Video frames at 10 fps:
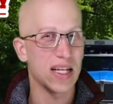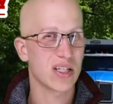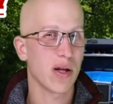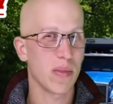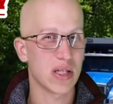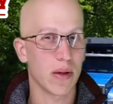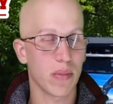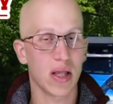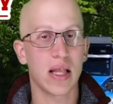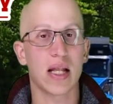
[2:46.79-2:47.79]
That's going to be
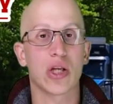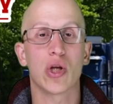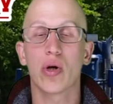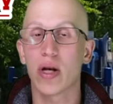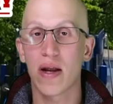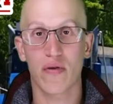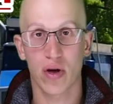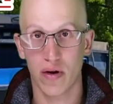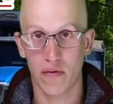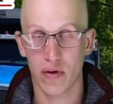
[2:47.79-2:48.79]
something that you're
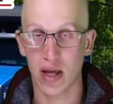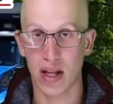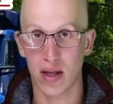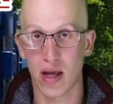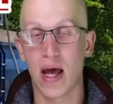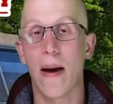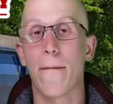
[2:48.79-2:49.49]
never going to forget.